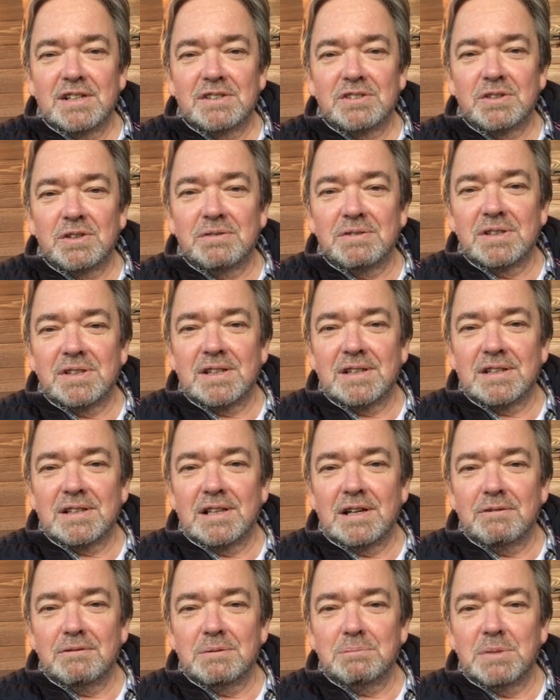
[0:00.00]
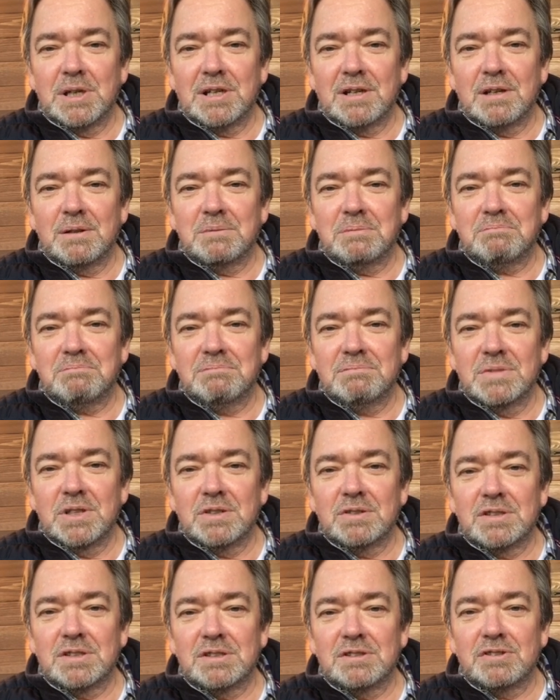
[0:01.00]
So if you think that would make a
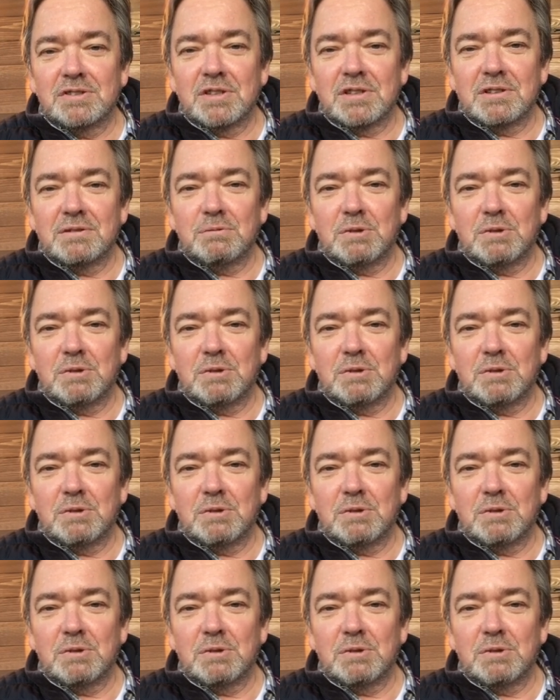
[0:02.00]
good sort